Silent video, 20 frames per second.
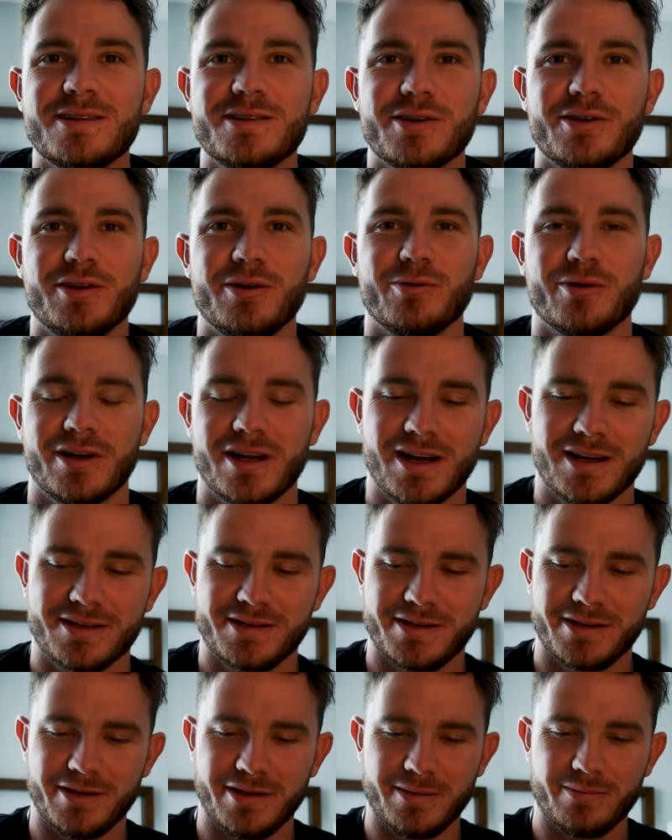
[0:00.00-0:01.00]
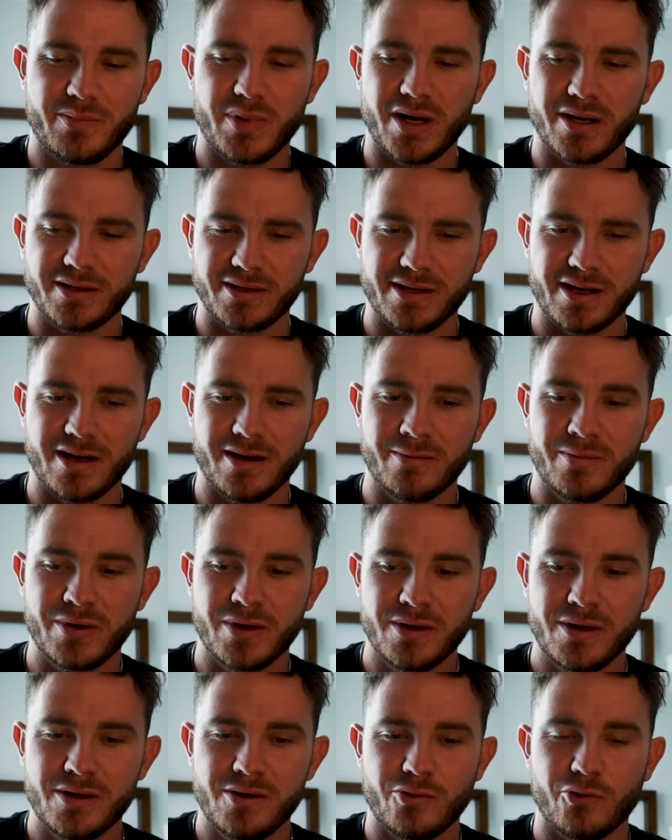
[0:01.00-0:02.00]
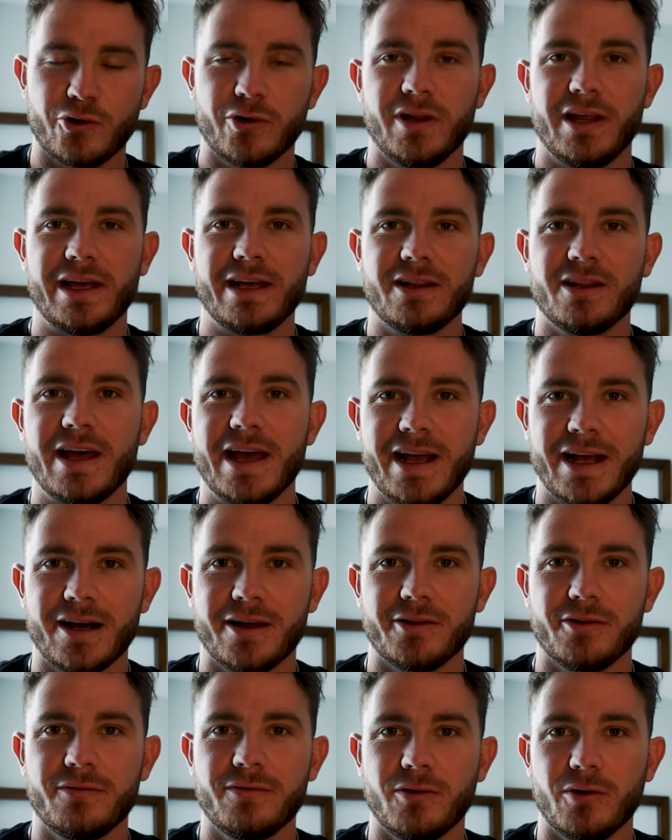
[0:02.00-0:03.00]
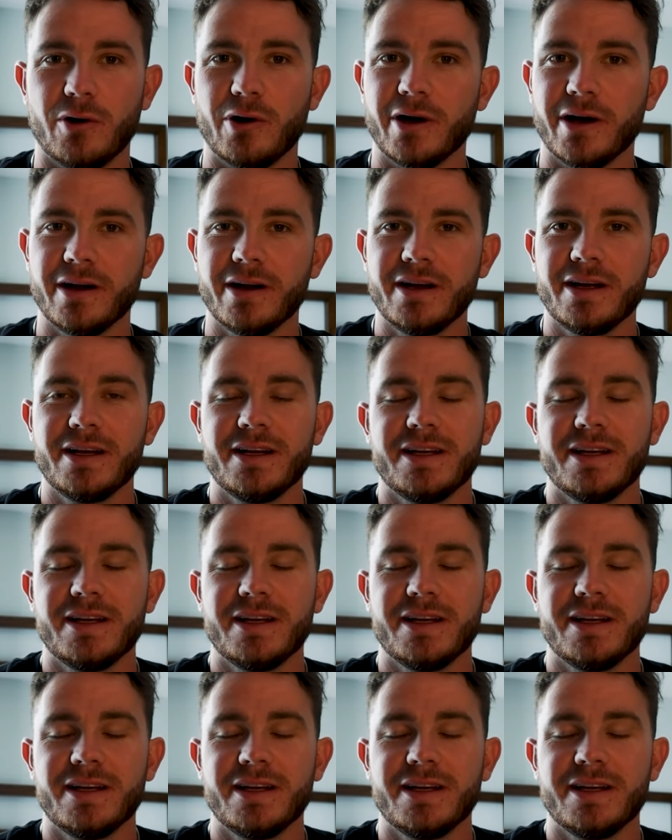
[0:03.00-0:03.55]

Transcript: so you were constantly bunked up or like laying on the floor